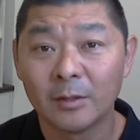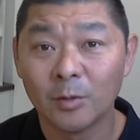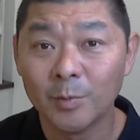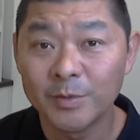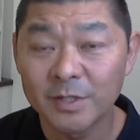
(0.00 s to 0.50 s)

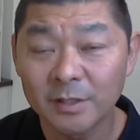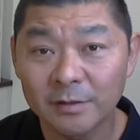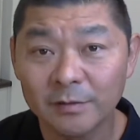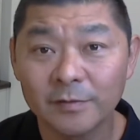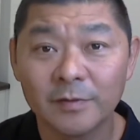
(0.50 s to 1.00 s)

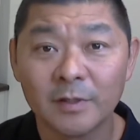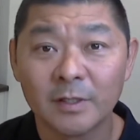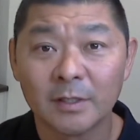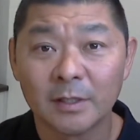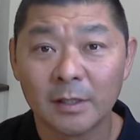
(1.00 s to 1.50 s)
observe
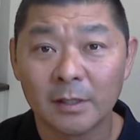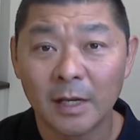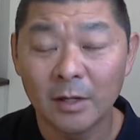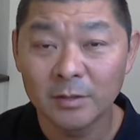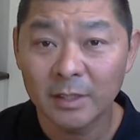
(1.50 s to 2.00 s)

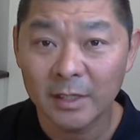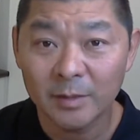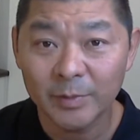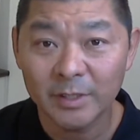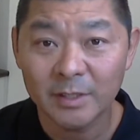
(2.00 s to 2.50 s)
how the
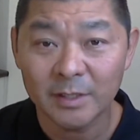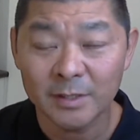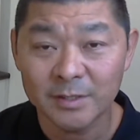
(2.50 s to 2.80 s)
company